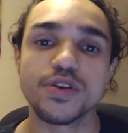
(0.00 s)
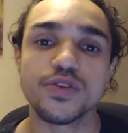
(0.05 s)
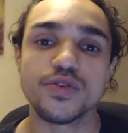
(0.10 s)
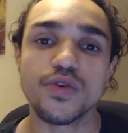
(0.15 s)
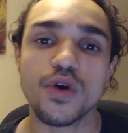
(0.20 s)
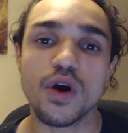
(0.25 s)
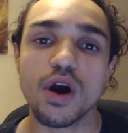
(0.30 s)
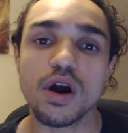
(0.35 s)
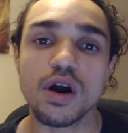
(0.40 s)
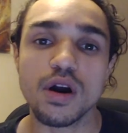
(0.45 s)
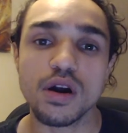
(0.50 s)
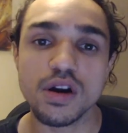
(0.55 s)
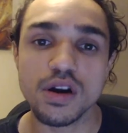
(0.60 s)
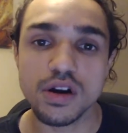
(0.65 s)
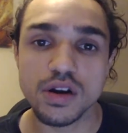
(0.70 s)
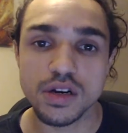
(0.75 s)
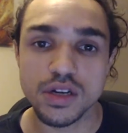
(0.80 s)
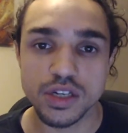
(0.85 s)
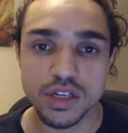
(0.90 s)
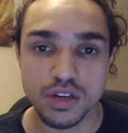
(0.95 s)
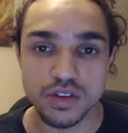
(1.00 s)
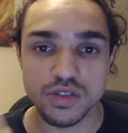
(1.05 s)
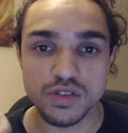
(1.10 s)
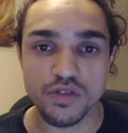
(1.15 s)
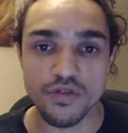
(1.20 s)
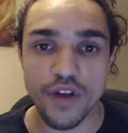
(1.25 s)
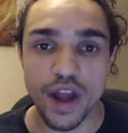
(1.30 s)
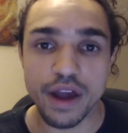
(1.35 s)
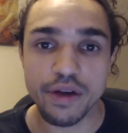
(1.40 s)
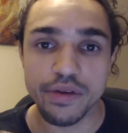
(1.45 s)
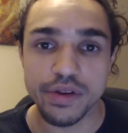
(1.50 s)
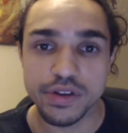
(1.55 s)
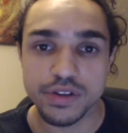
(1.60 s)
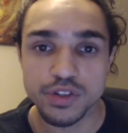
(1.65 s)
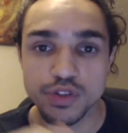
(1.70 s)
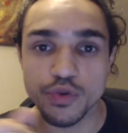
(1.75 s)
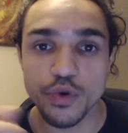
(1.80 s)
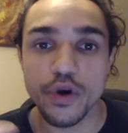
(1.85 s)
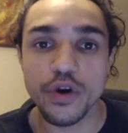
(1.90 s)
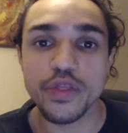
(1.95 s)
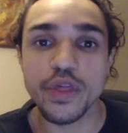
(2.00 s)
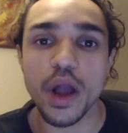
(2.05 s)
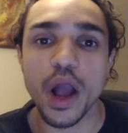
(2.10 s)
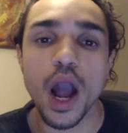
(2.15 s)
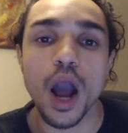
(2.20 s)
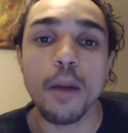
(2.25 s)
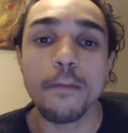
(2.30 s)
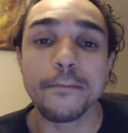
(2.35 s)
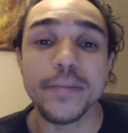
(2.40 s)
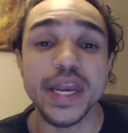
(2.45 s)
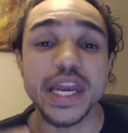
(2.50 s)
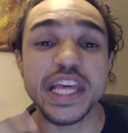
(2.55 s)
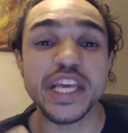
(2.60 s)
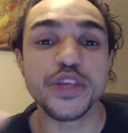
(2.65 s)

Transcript: You are your surroundings. You are the company